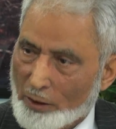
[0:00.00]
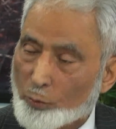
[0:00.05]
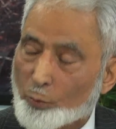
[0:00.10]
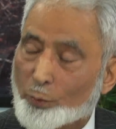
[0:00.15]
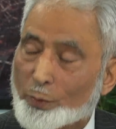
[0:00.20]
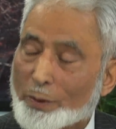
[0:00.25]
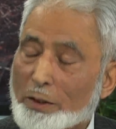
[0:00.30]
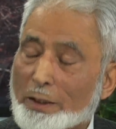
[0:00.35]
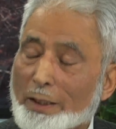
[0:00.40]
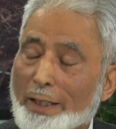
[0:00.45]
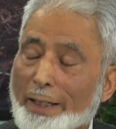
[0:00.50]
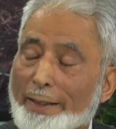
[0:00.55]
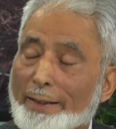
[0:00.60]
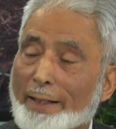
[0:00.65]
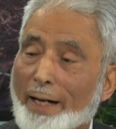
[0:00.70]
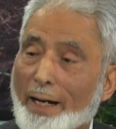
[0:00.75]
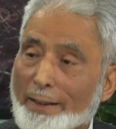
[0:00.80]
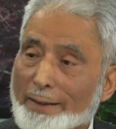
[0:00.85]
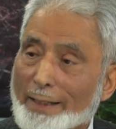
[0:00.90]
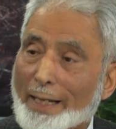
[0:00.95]
we
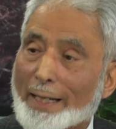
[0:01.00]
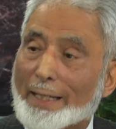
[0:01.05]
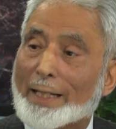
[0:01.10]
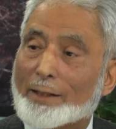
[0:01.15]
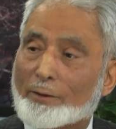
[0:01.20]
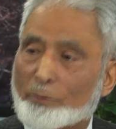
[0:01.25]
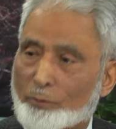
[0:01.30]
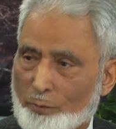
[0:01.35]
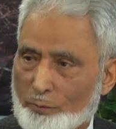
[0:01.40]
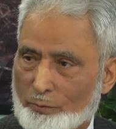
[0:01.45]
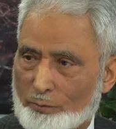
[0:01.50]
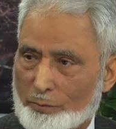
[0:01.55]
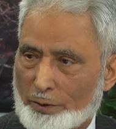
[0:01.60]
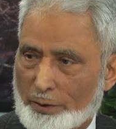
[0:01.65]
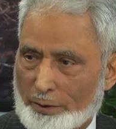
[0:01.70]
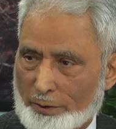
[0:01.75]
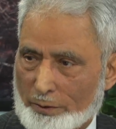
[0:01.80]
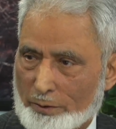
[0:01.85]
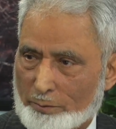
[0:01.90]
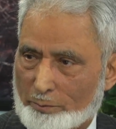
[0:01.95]
cannot allow
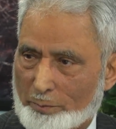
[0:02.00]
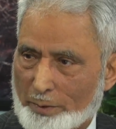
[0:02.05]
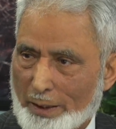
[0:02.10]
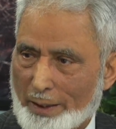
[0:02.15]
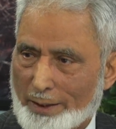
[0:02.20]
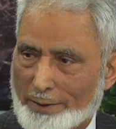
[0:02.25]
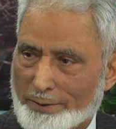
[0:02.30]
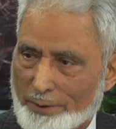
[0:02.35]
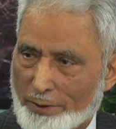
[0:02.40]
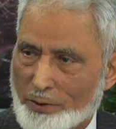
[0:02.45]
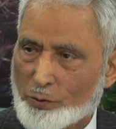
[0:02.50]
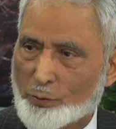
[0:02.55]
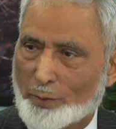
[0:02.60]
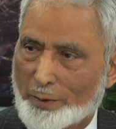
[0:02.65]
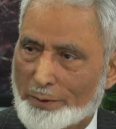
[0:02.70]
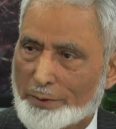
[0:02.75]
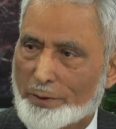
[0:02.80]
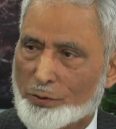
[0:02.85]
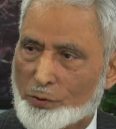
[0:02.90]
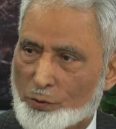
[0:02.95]
it, because this
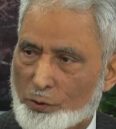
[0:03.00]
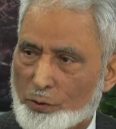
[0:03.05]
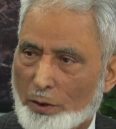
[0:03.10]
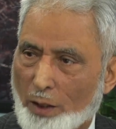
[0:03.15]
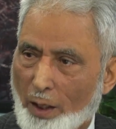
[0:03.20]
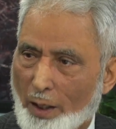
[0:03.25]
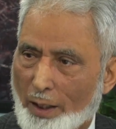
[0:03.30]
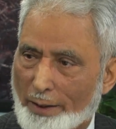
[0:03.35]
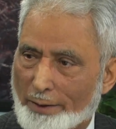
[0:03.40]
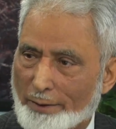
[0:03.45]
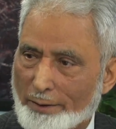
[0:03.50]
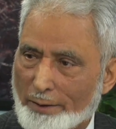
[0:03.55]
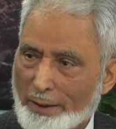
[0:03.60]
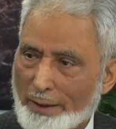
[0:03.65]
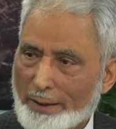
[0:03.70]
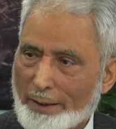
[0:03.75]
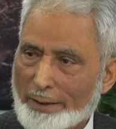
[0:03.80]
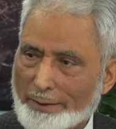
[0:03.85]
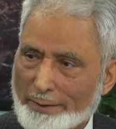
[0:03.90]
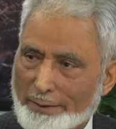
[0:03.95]
will destroy
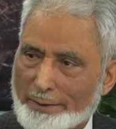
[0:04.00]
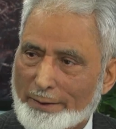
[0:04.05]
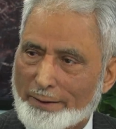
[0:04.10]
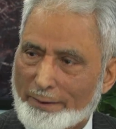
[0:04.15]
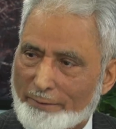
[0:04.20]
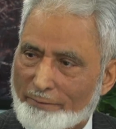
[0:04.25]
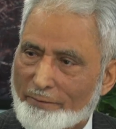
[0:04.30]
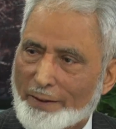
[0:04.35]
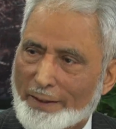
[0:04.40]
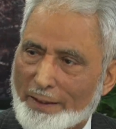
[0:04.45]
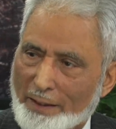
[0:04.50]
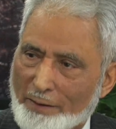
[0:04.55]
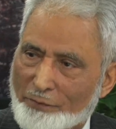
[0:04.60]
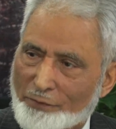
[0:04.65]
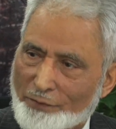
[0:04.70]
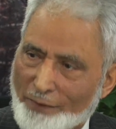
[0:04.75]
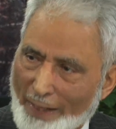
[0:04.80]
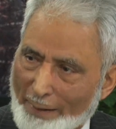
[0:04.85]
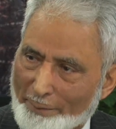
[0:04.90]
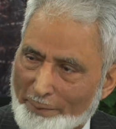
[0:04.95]
the very
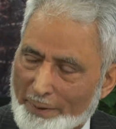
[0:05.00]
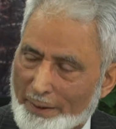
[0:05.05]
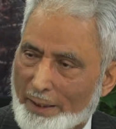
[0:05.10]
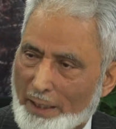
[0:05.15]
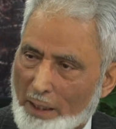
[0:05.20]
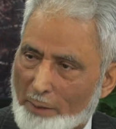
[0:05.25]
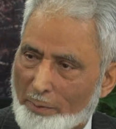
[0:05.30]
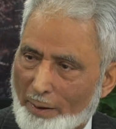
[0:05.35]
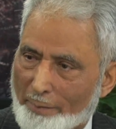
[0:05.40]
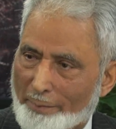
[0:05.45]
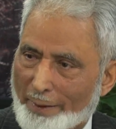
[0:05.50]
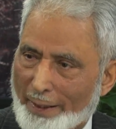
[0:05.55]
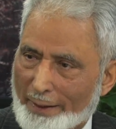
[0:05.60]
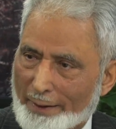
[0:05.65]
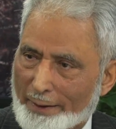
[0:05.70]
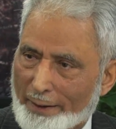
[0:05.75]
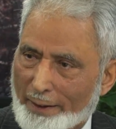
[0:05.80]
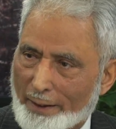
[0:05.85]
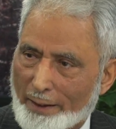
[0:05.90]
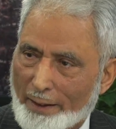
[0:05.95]
fabric of
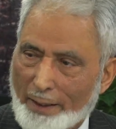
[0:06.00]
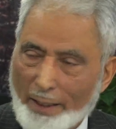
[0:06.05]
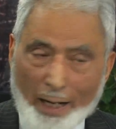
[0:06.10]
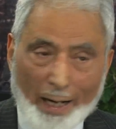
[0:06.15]
America.